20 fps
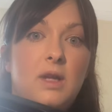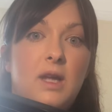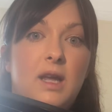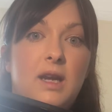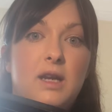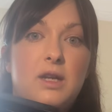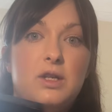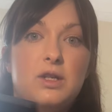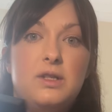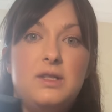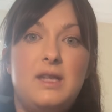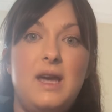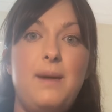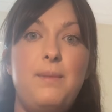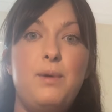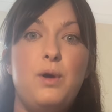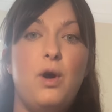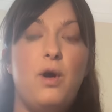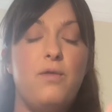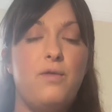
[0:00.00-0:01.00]
And I just
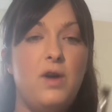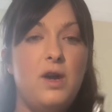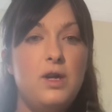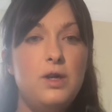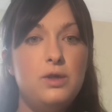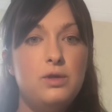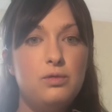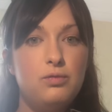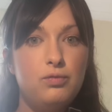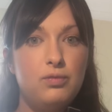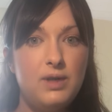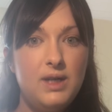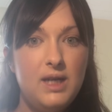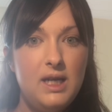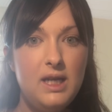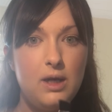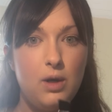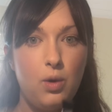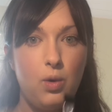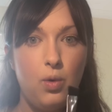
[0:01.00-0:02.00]
tap it off. I use a
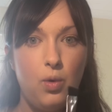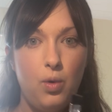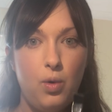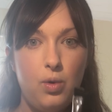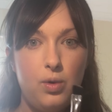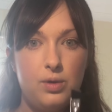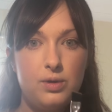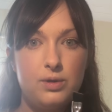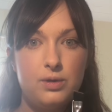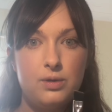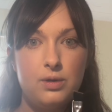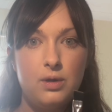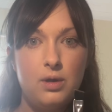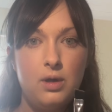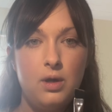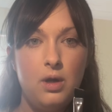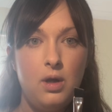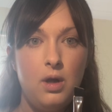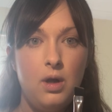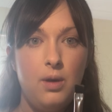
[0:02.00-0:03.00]
really hoarse
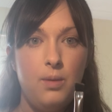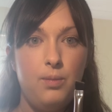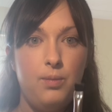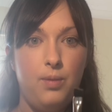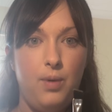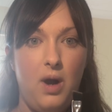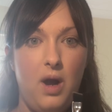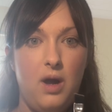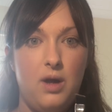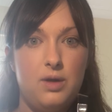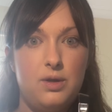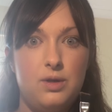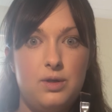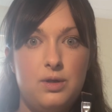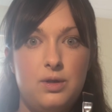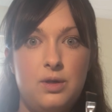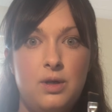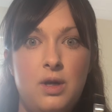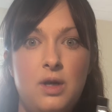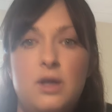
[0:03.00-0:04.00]

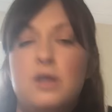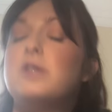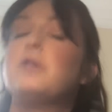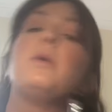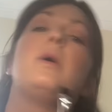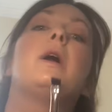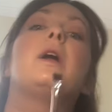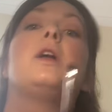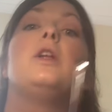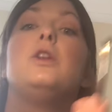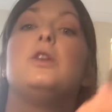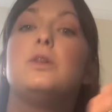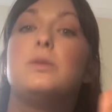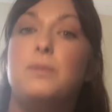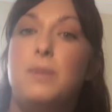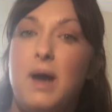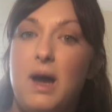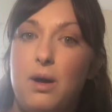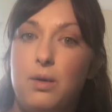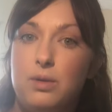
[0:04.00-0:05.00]
brush so I can use
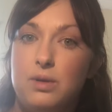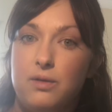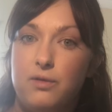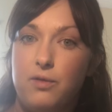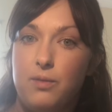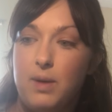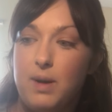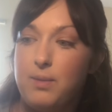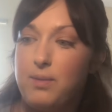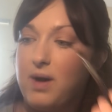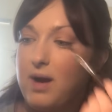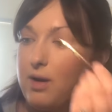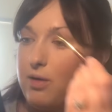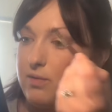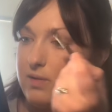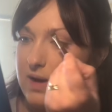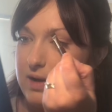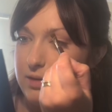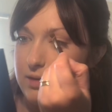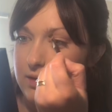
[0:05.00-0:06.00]
powder for my brow
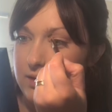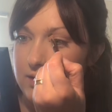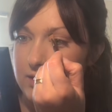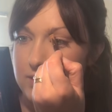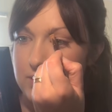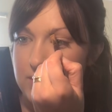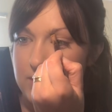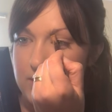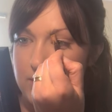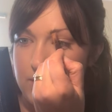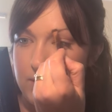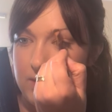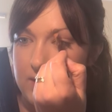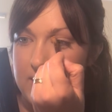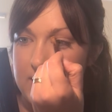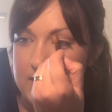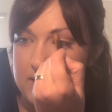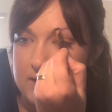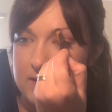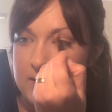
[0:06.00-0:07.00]
rather than doing all
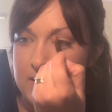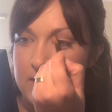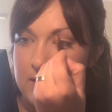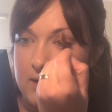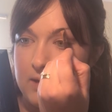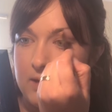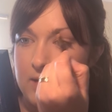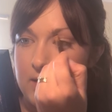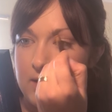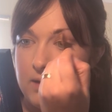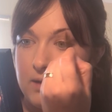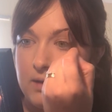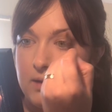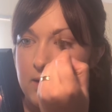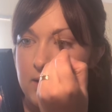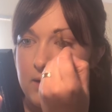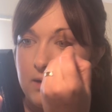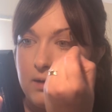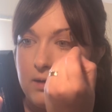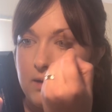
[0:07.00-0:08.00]
this
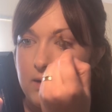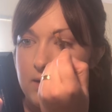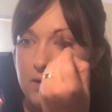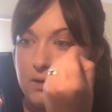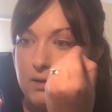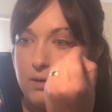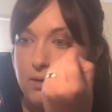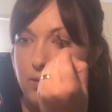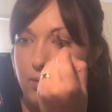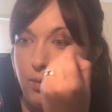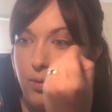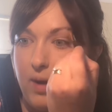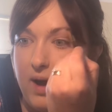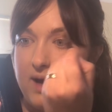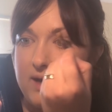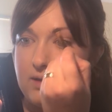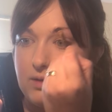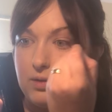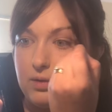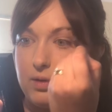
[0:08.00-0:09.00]

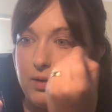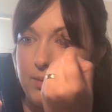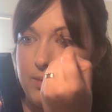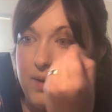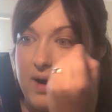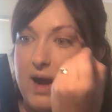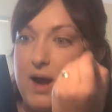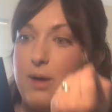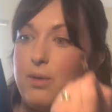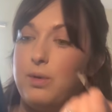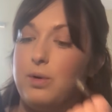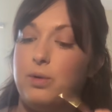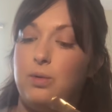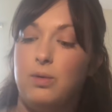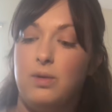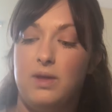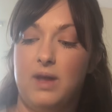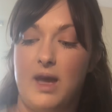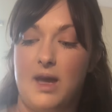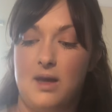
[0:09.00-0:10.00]
wax on the brow and
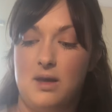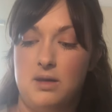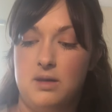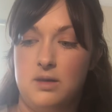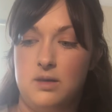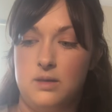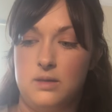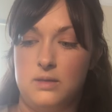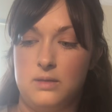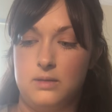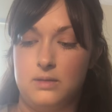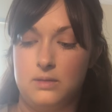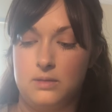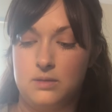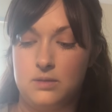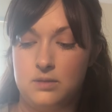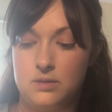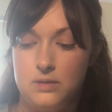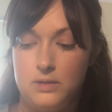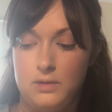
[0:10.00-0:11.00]
all of that
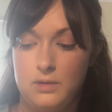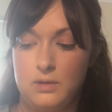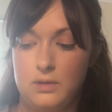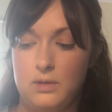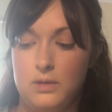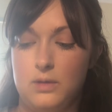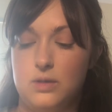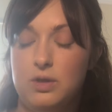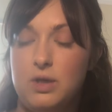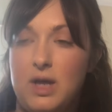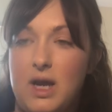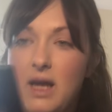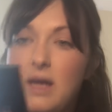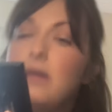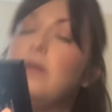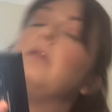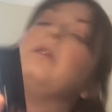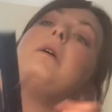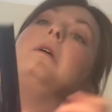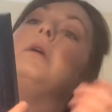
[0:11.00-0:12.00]

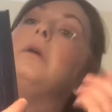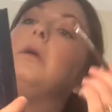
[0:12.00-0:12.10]
jazz.